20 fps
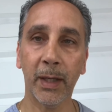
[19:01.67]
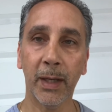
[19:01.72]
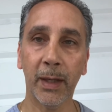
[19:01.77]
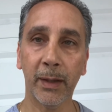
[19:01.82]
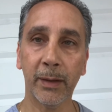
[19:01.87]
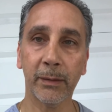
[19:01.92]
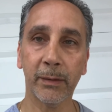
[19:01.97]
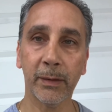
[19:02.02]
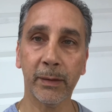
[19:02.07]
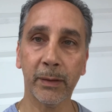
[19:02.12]

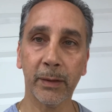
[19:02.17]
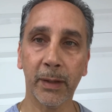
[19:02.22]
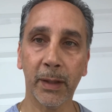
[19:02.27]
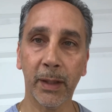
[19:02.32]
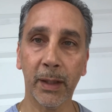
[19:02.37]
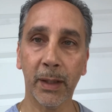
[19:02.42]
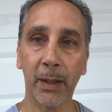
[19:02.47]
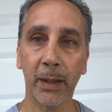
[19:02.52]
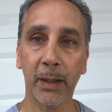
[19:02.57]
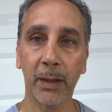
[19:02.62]
has this
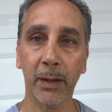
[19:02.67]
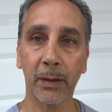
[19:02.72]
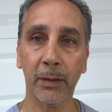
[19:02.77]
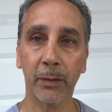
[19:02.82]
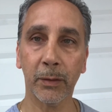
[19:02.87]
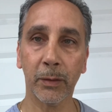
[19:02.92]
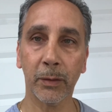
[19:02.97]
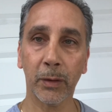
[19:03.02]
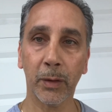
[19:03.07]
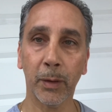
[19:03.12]

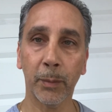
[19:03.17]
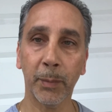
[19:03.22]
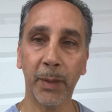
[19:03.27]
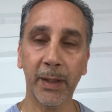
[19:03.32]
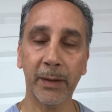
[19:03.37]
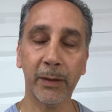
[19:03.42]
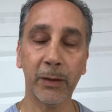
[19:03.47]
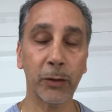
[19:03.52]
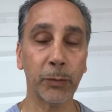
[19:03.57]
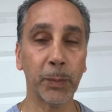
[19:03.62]

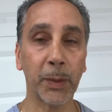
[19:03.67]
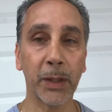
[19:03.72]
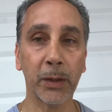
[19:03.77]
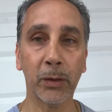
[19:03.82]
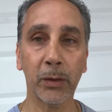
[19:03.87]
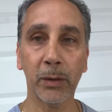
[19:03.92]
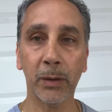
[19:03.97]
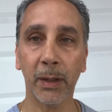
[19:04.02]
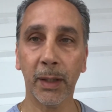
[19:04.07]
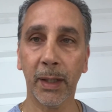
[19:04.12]
amazing
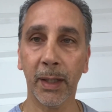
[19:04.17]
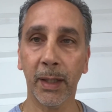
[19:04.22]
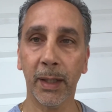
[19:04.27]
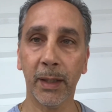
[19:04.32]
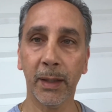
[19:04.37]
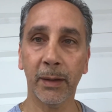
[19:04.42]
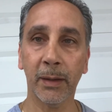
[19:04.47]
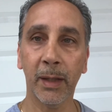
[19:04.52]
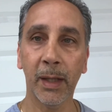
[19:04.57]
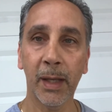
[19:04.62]
speaker,
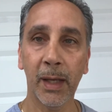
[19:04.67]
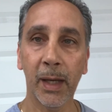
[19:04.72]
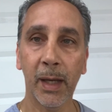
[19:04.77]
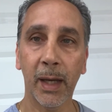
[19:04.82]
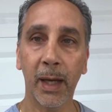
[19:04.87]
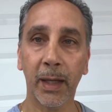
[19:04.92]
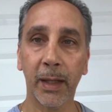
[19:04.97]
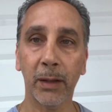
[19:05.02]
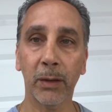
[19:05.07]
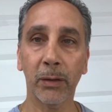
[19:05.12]
and
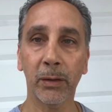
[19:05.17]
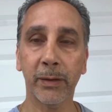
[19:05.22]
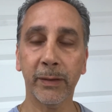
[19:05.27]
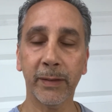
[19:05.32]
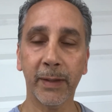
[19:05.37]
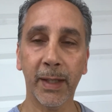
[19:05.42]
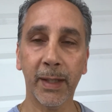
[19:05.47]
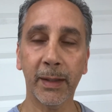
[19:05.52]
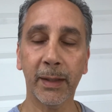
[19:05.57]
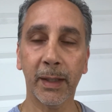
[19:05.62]
I can only
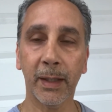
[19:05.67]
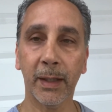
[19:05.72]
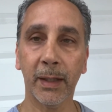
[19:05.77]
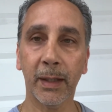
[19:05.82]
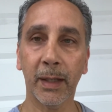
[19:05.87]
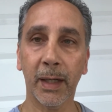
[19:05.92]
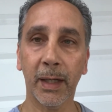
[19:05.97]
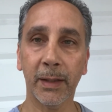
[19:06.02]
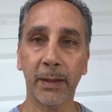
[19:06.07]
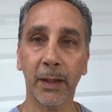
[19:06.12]
say
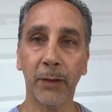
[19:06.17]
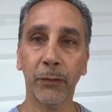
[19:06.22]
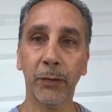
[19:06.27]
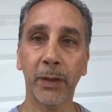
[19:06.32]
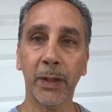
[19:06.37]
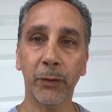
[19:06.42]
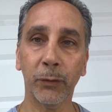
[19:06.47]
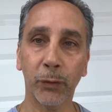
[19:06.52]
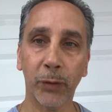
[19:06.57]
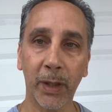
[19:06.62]
that I
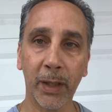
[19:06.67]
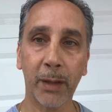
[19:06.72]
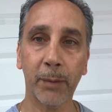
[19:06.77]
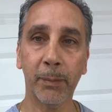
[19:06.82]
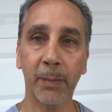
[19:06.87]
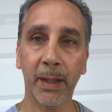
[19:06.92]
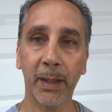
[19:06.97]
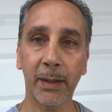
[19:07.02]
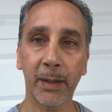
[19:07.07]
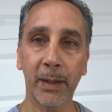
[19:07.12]
definitely
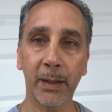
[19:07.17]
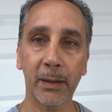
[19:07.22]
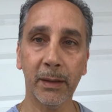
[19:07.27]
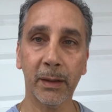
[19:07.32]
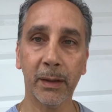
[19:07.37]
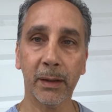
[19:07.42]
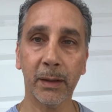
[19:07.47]
recommend it.